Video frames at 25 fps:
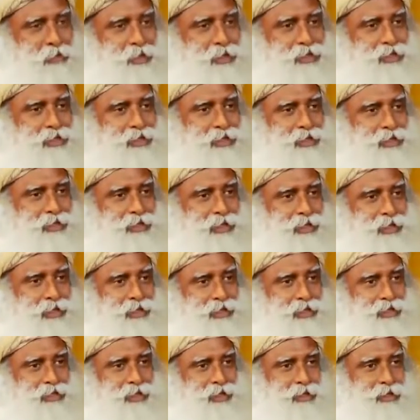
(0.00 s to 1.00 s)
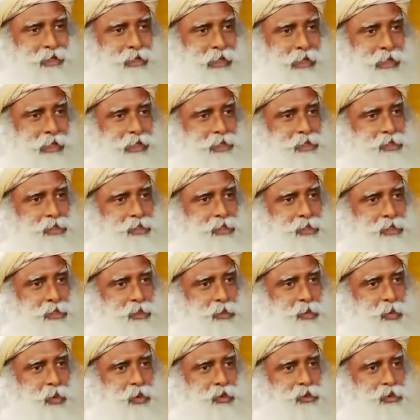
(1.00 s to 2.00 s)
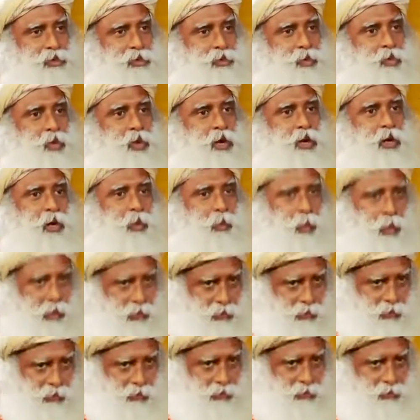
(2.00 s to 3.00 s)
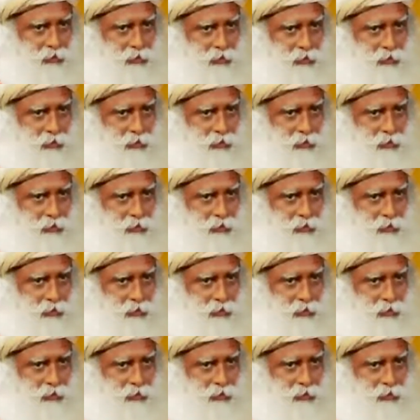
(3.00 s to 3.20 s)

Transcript: business leaders are the easiest ones to work with